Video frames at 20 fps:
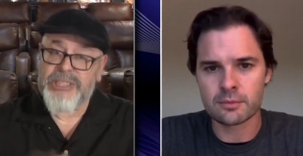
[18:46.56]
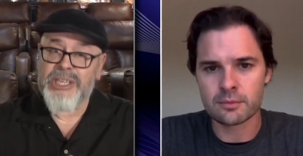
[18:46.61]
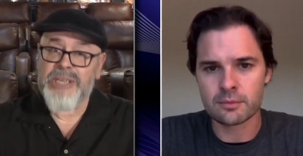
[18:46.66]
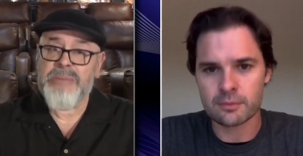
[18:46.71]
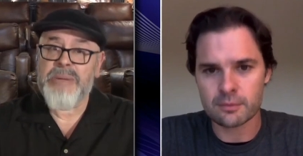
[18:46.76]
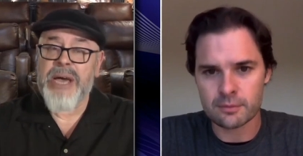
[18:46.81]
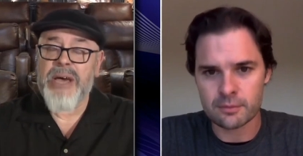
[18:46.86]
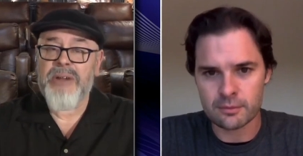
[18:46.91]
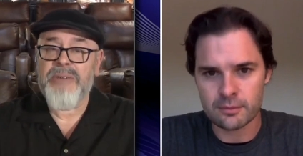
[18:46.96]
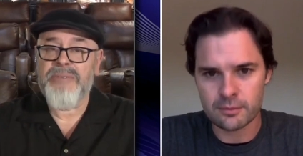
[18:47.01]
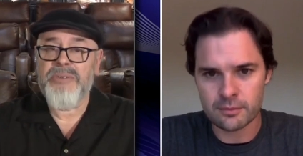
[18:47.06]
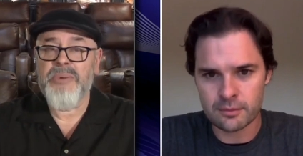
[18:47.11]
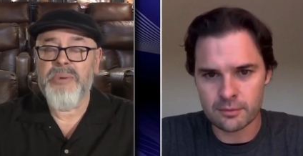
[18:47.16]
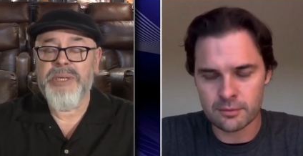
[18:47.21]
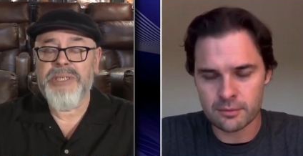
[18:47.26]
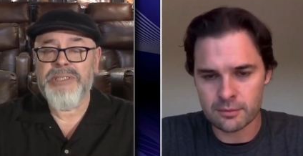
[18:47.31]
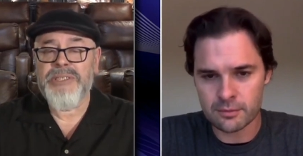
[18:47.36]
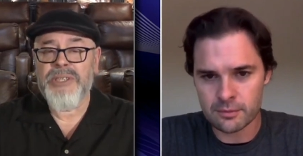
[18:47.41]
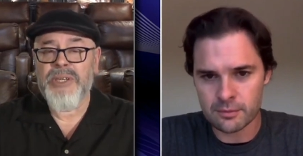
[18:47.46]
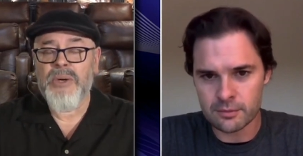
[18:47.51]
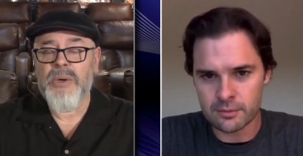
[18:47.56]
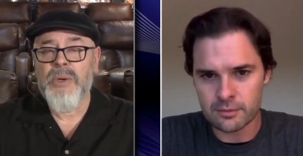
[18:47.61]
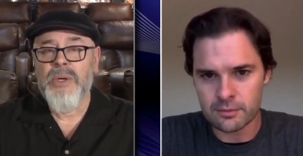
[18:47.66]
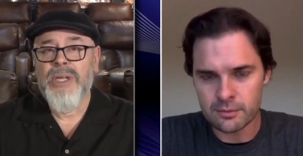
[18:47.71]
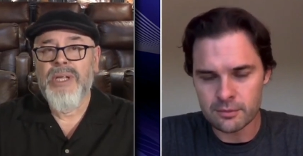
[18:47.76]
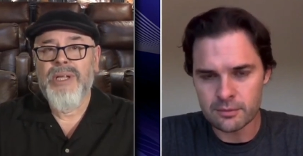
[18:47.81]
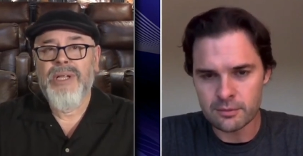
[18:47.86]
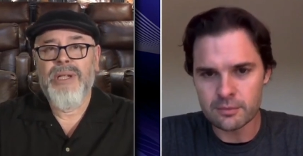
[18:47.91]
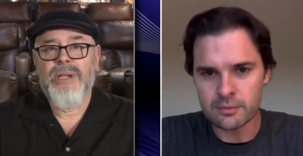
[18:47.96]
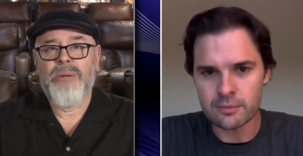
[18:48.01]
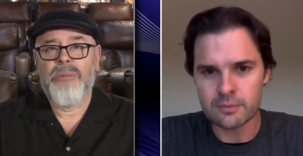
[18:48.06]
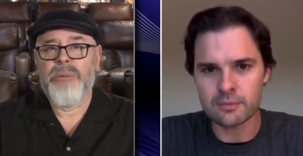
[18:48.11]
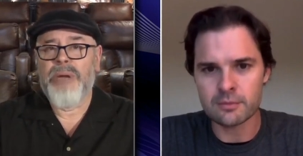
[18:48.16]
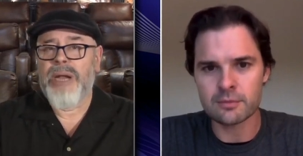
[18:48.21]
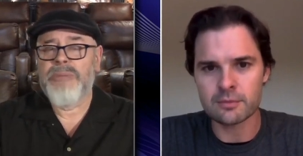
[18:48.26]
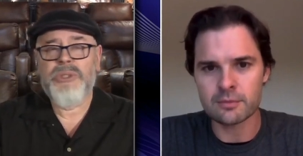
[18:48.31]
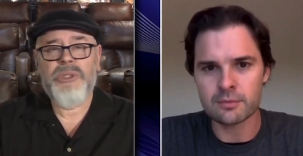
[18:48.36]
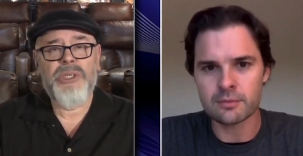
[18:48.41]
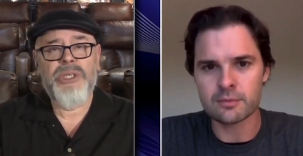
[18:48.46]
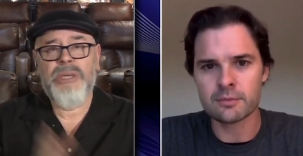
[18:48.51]
Speaker 1: come out a few weeks ago. But I'm
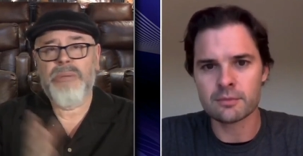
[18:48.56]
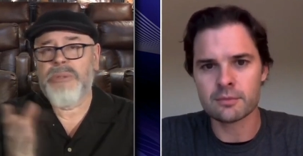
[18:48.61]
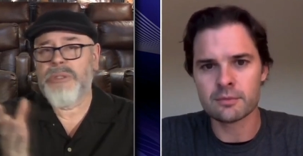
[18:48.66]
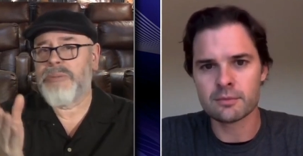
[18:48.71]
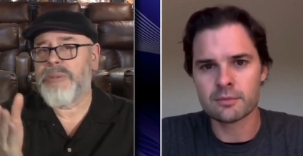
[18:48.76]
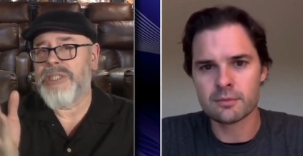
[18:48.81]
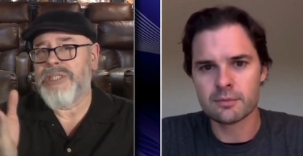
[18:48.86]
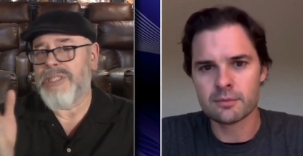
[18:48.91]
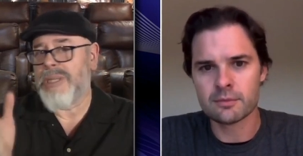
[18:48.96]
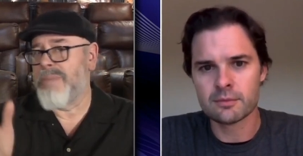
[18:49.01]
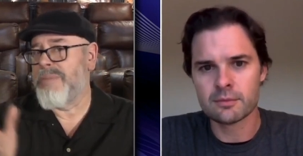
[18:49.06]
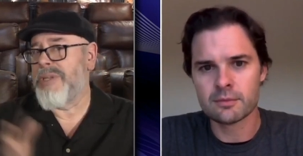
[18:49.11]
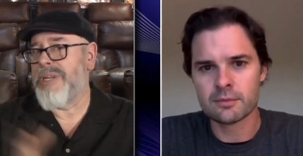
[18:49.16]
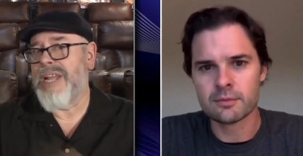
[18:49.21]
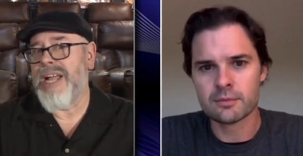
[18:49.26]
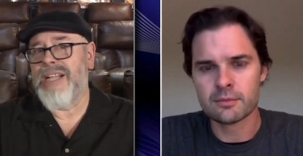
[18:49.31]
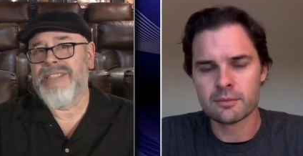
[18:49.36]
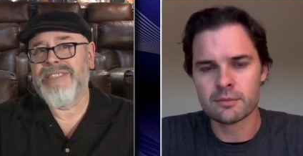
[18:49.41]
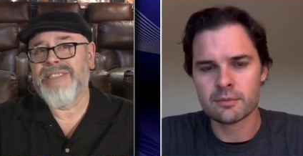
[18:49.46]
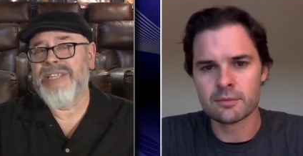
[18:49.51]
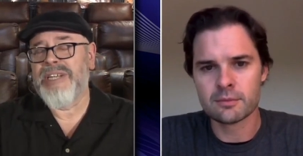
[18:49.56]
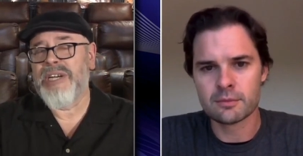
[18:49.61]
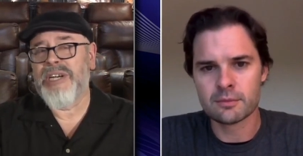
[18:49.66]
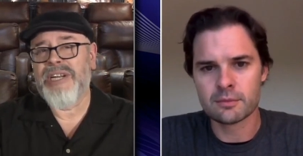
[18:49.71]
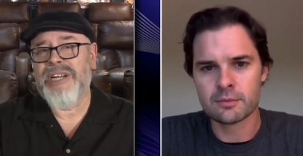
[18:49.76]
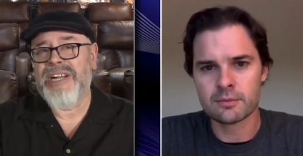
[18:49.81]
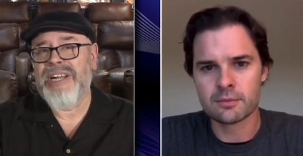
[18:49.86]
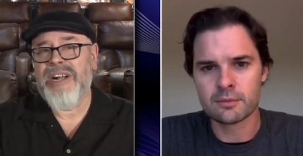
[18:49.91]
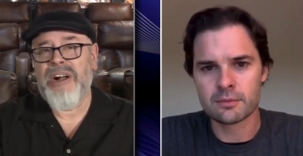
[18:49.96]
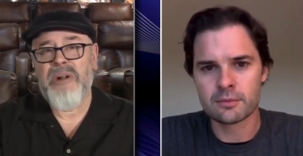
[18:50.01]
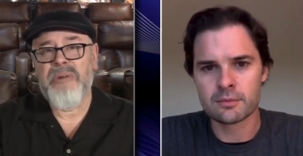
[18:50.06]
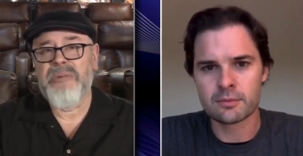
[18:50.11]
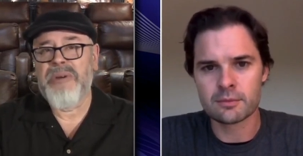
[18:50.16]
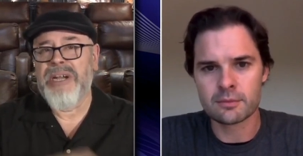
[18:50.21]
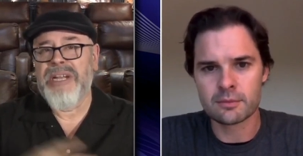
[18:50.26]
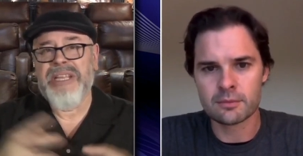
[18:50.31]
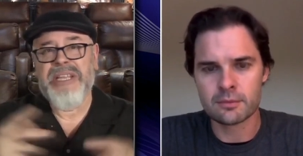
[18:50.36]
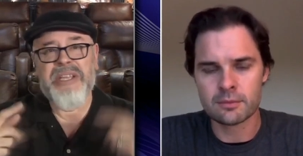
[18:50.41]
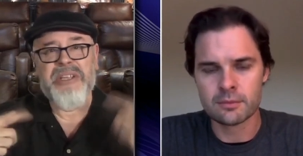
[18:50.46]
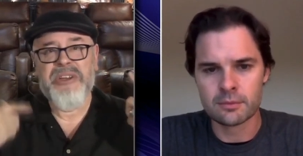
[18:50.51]
sure there must be something else there uh,
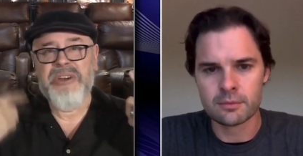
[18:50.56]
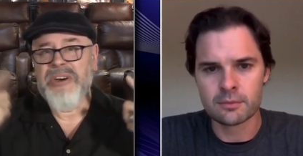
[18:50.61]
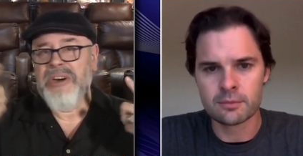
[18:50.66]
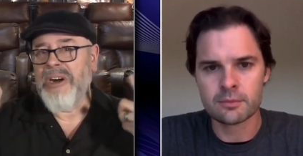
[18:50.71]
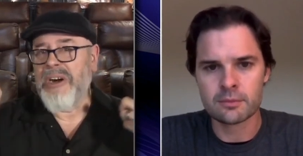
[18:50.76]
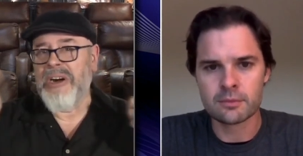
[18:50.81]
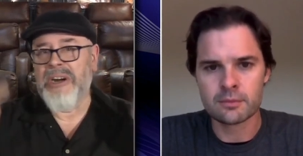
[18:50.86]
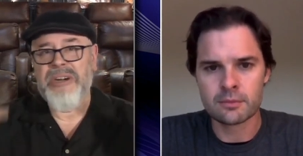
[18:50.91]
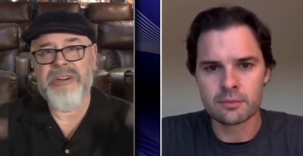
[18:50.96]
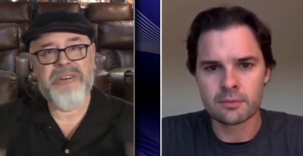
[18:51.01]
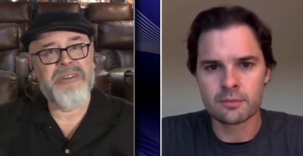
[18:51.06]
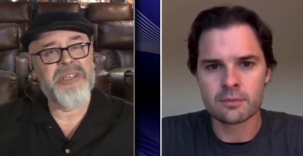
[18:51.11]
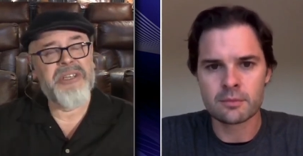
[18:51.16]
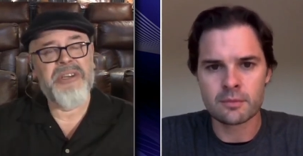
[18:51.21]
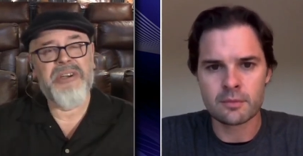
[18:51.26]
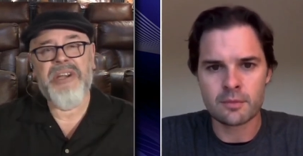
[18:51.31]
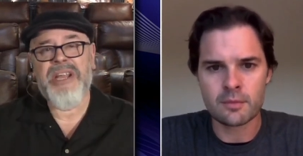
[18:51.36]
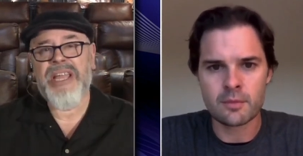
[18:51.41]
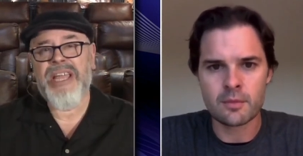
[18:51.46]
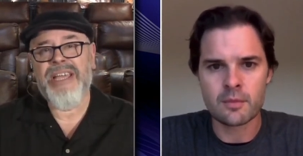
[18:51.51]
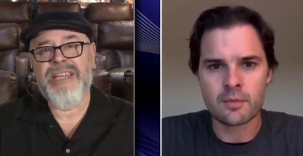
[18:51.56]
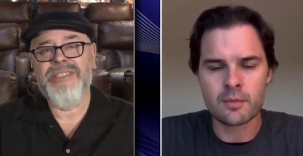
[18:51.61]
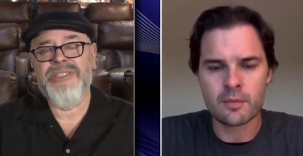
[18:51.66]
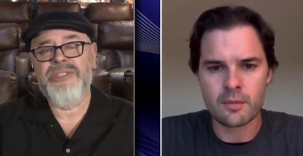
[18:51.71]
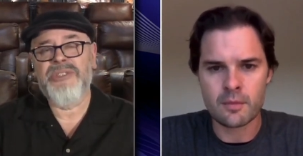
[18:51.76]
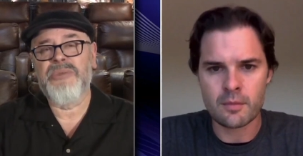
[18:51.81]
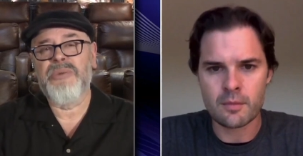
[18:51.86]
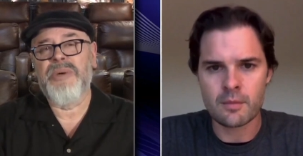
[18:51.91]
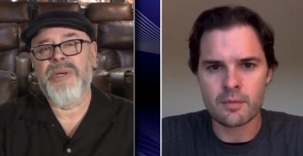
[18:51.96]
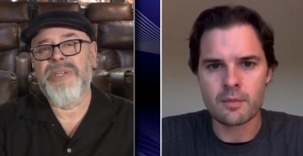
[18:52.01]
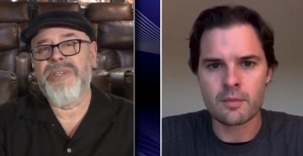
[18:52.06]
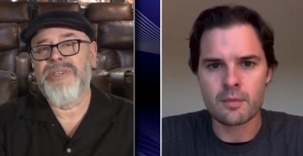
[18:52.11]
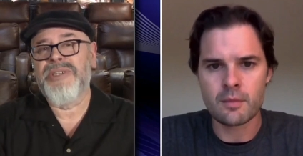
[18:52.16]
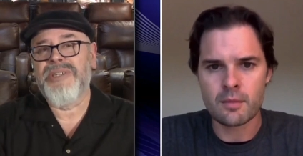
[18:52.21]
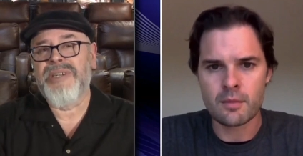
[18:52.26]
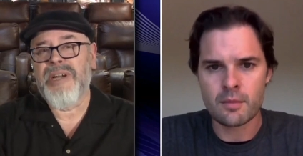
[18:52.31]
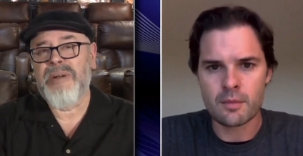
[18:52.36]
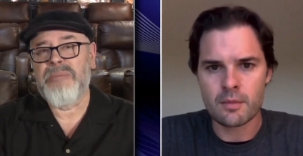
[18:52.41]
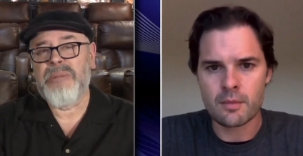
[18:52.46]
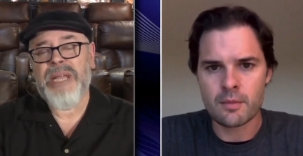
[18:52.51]
already in your heart or in your head as to what you're
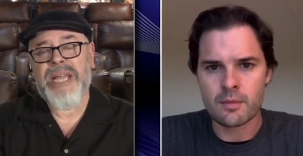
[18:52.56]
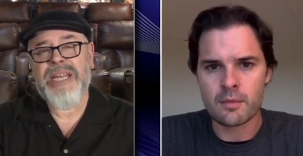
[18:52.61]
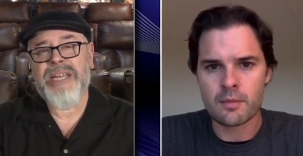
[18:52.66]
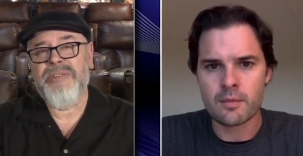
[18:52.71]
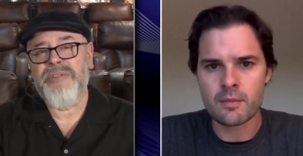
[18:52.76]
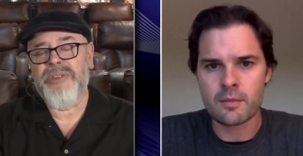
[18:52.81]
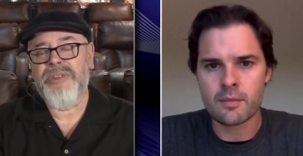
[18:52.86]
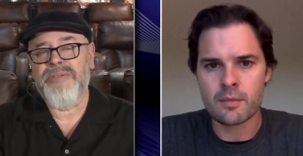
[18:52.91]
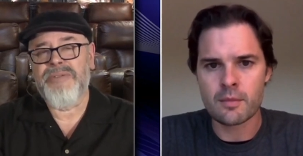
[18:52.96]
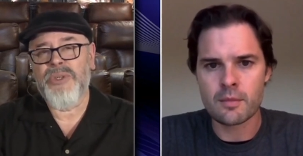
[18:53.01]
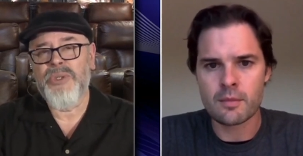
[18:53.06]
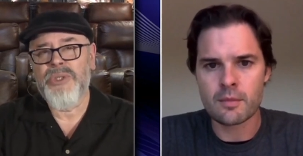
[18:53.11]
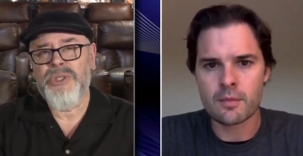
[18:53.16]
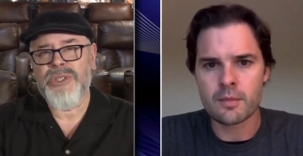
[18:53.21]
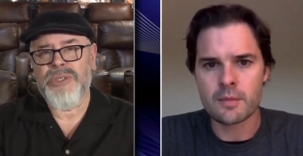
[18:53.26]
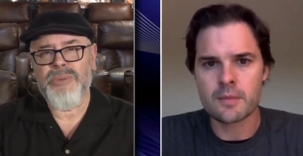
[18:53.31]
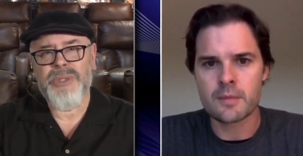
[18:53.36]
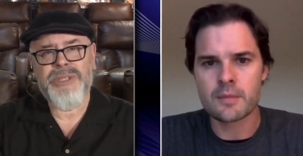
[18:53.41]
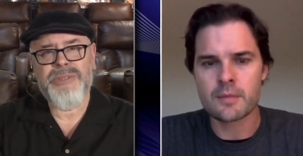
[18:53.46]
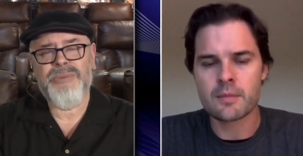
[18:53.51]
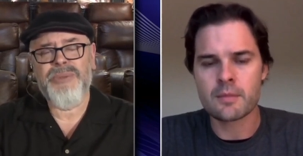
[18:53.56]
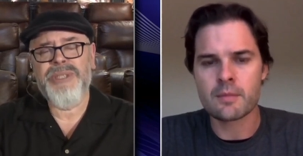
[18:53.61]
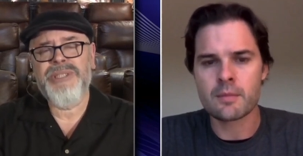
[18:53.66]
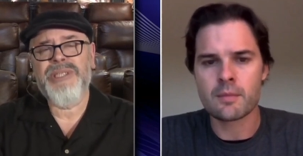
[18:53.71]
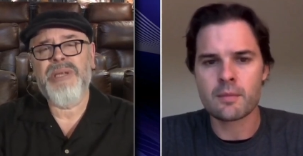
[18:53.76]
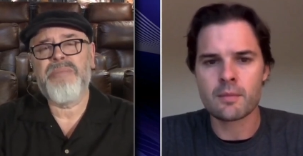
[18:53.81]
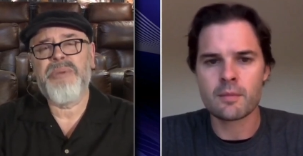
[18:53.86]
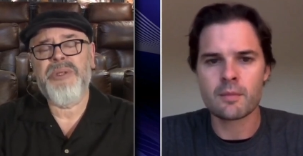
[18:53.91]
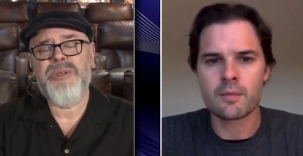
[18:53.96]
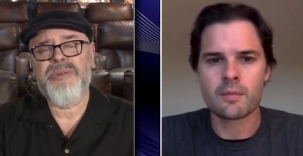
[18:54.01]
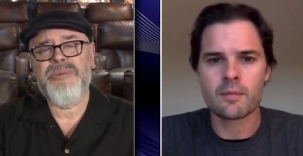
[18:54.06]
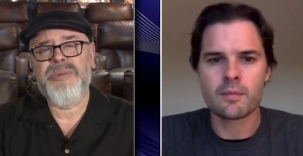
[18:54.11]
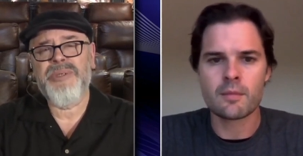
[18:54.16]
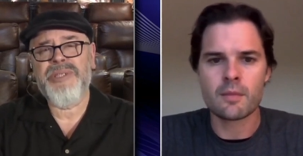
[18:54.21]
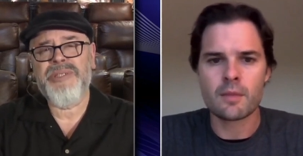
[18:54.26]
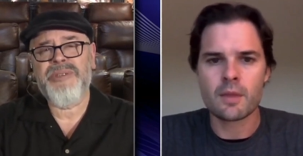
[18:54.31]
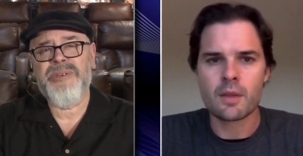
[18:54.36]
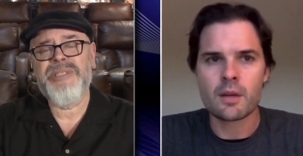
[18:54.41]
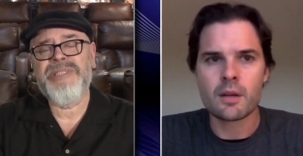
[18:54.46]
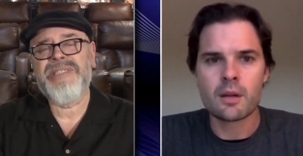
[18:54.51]
uh, planning for the future. What's, what's up with, with
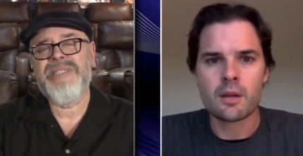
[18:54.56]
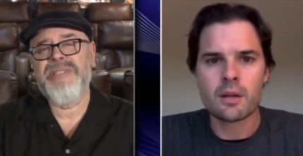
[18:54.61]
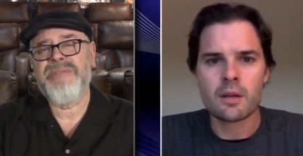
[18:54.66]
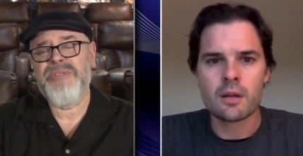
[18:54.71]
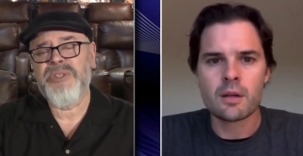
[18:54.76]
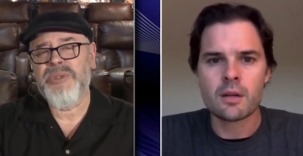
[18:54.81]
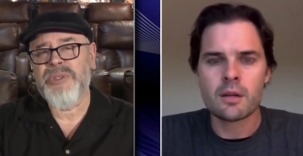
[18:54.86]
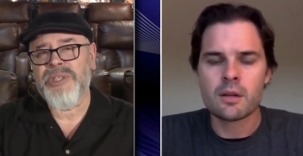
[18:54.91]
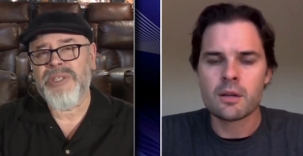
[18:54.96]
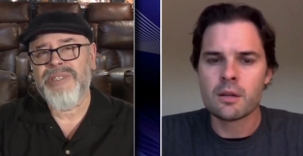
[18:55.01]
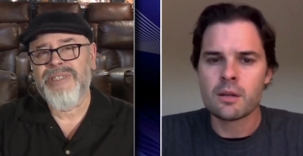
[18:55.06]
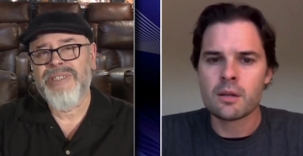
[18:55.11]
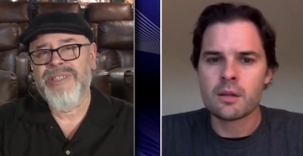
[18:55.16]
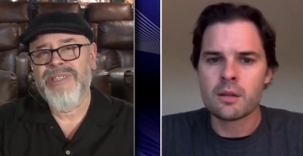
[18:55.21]
Chris in the future?